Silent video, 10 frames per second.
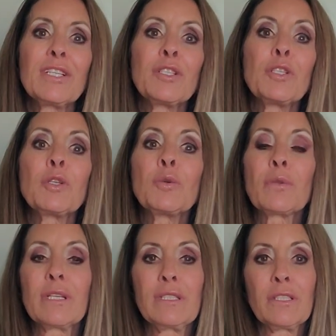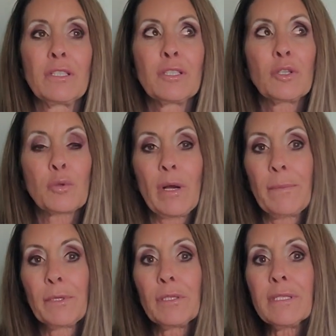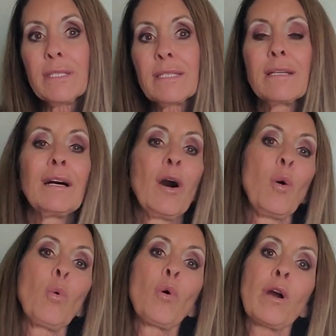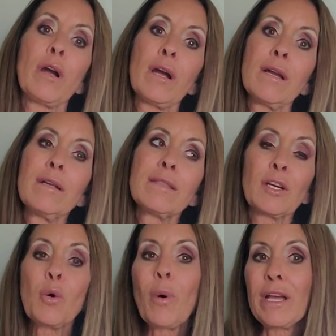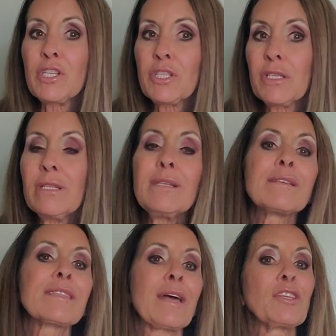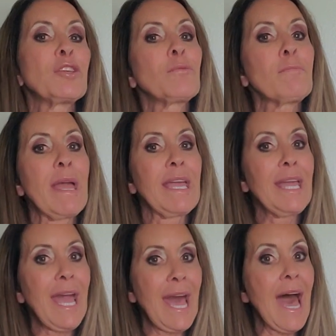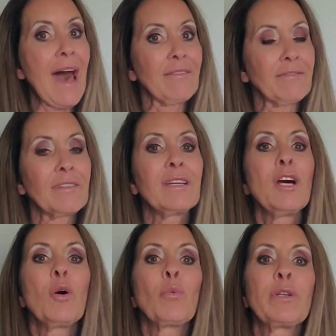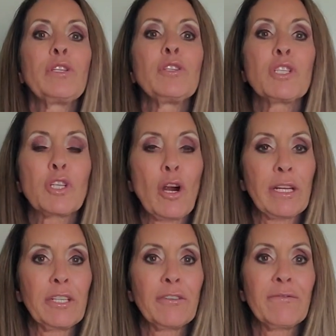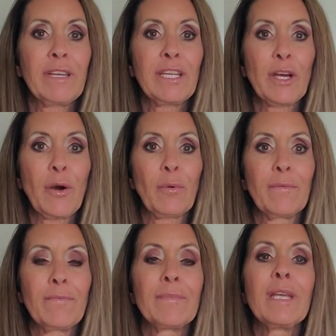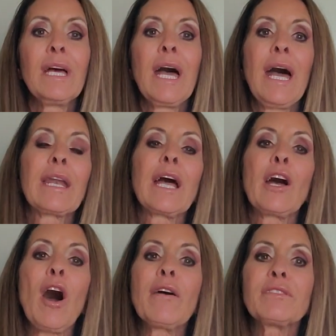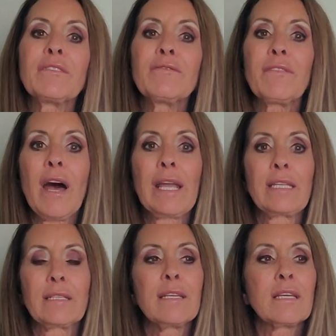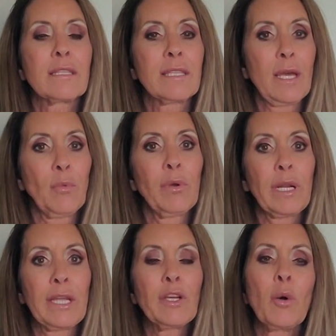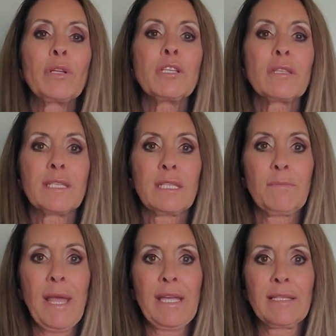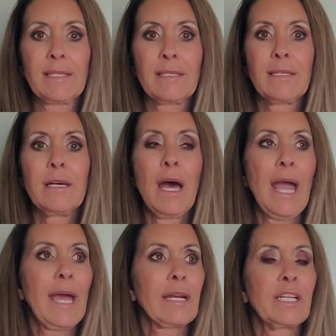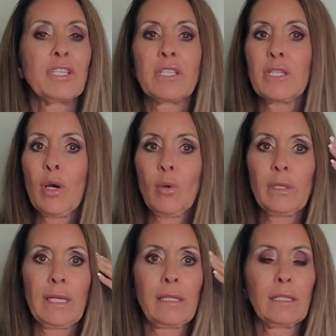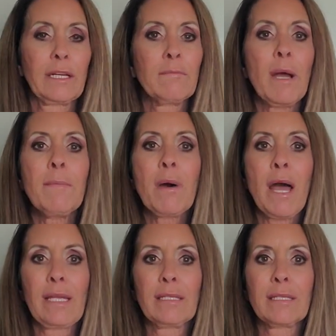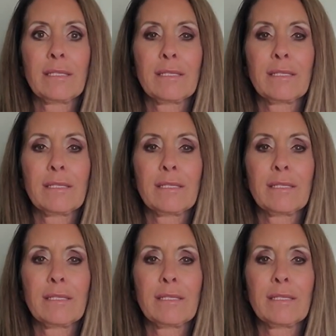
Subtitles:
to the troubles or the question that you may have when you started your video. And I often find that when I go into this space and I just totally clear my mind